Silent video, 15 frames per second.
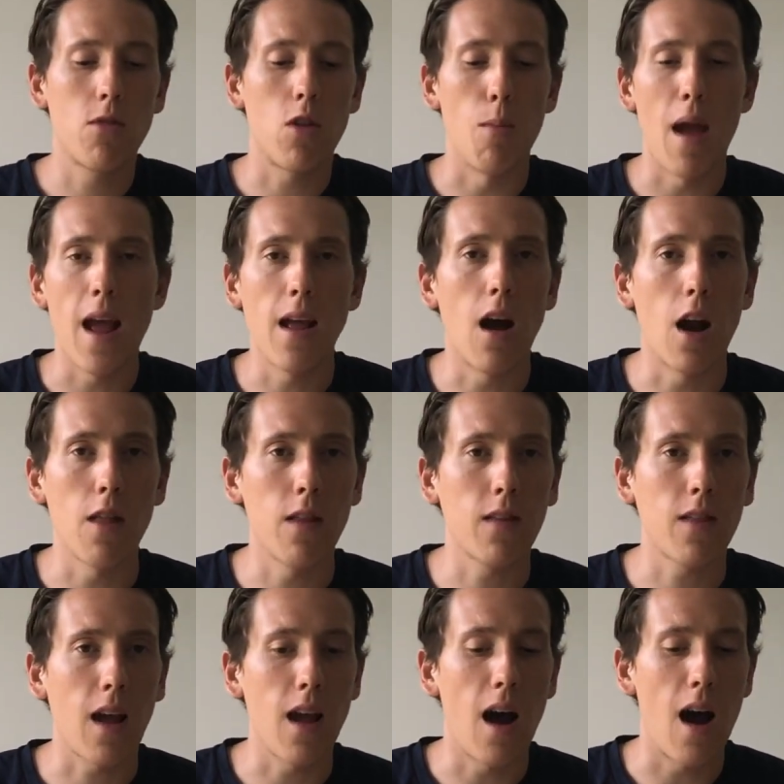To me, I don't think
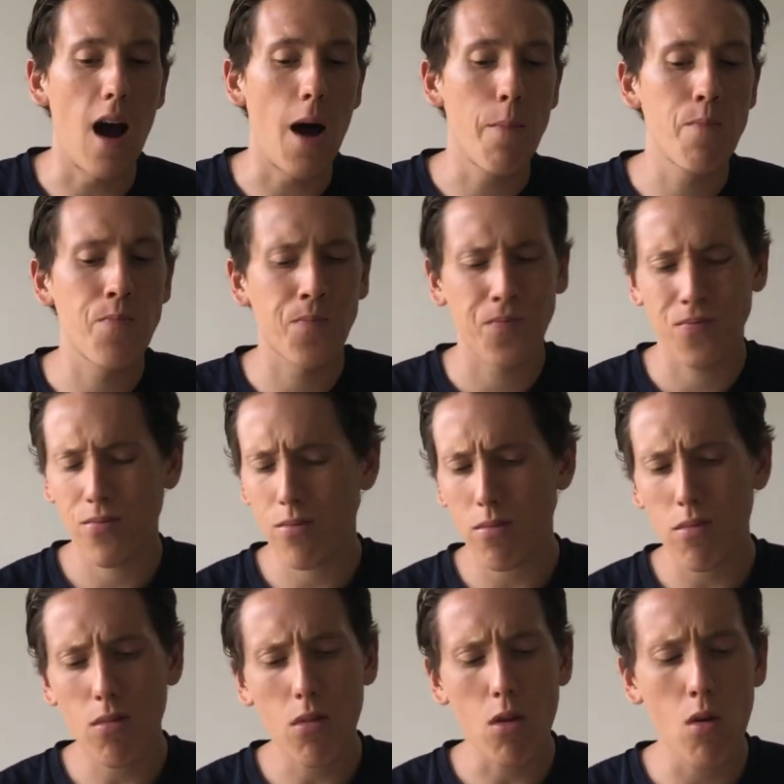they are.
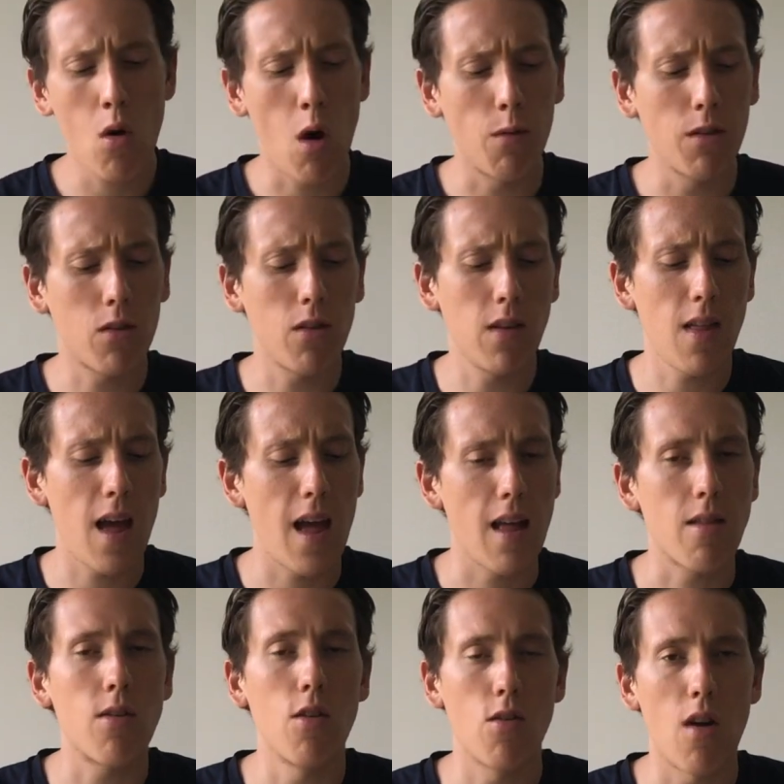Obviously they're
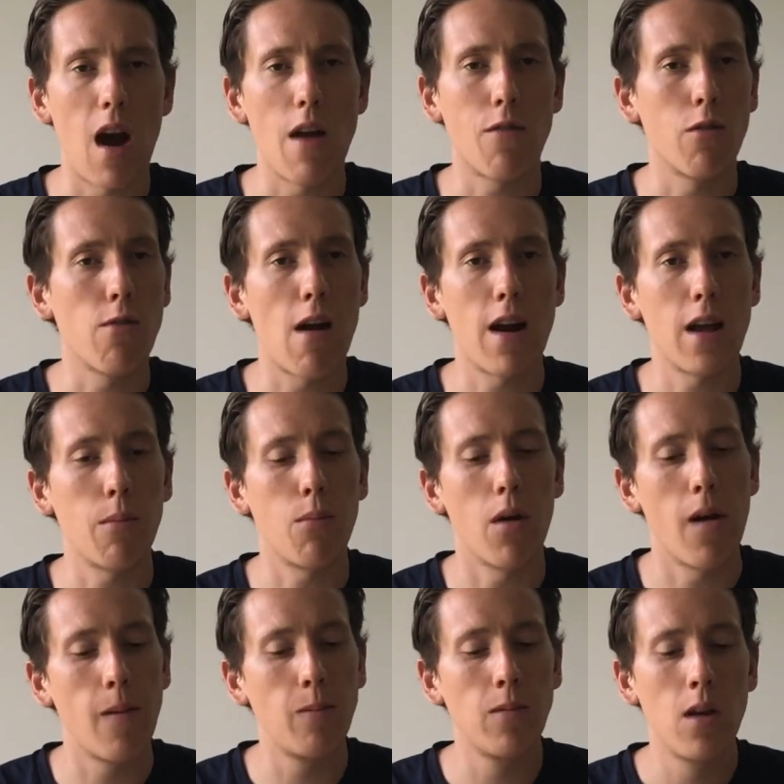designed for running,
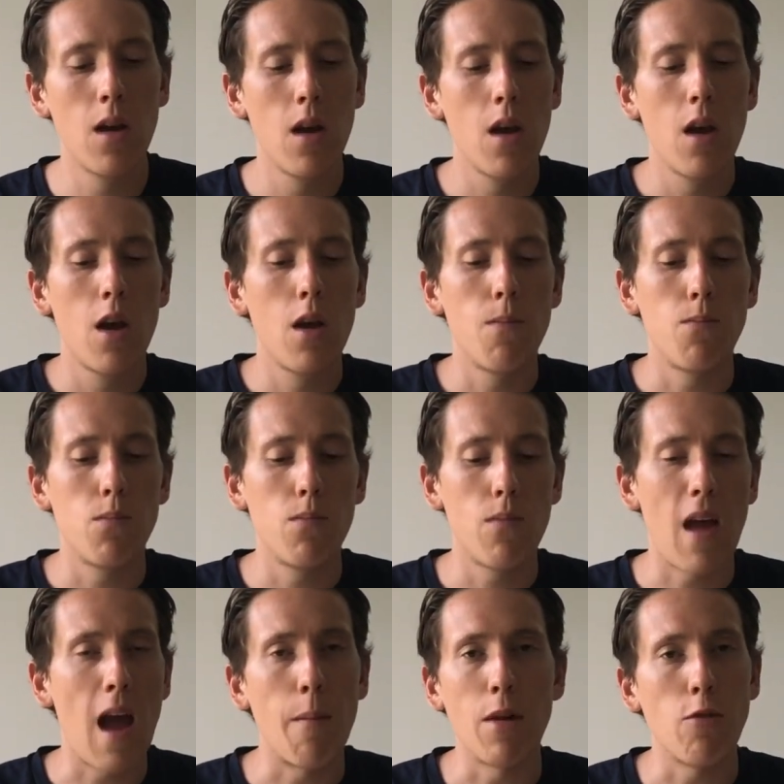but
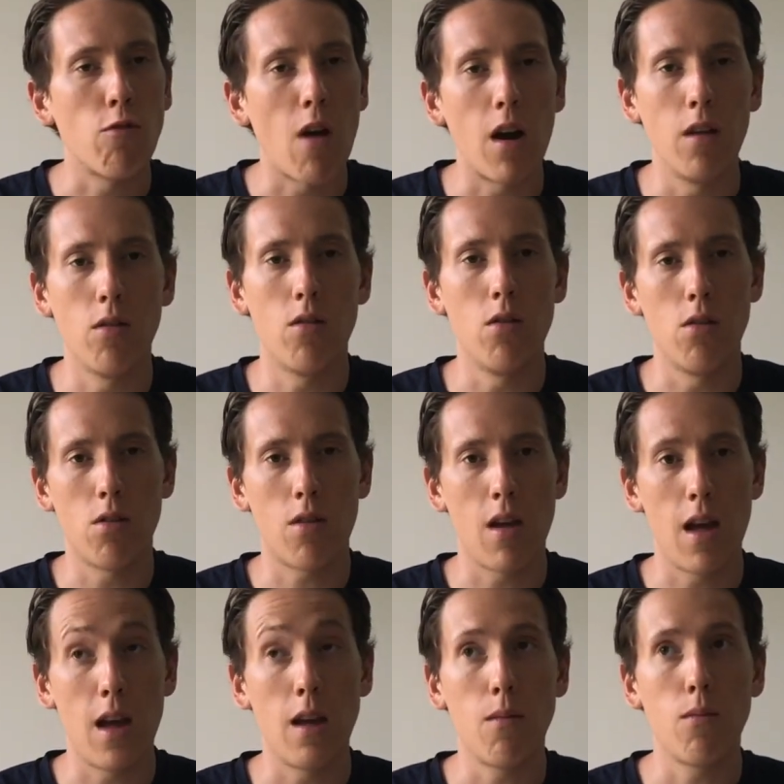how many runners do you
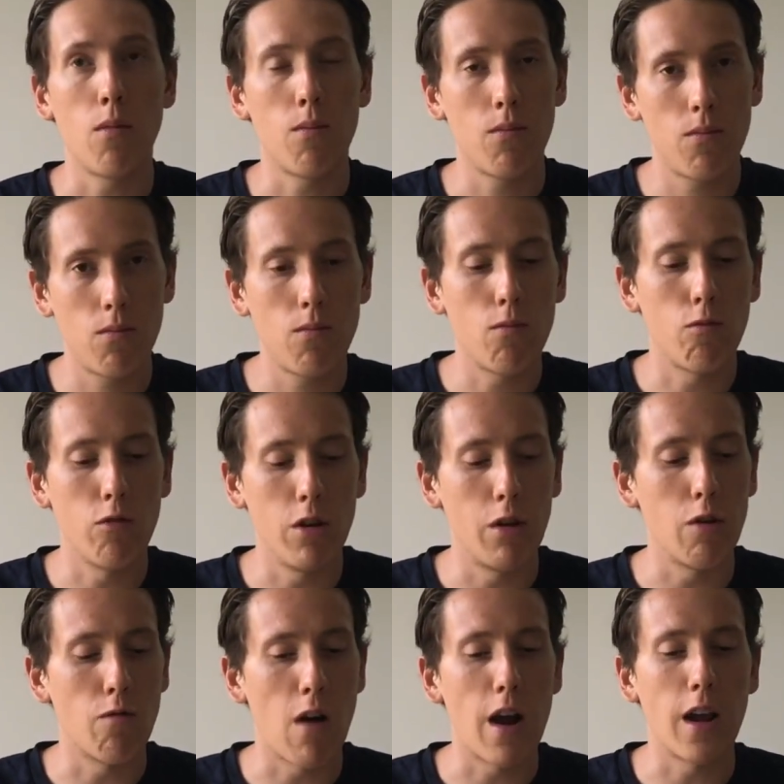see
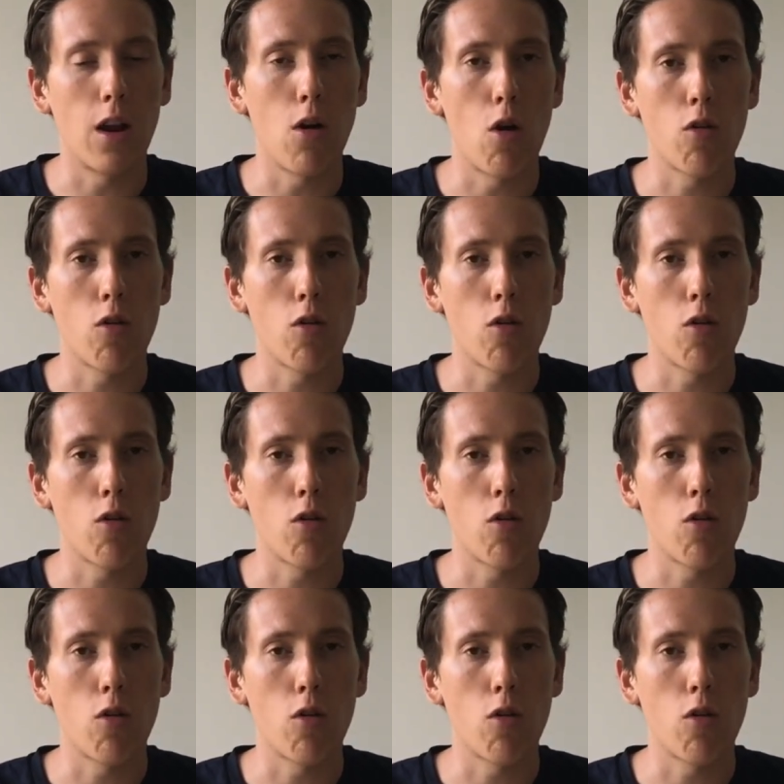really running an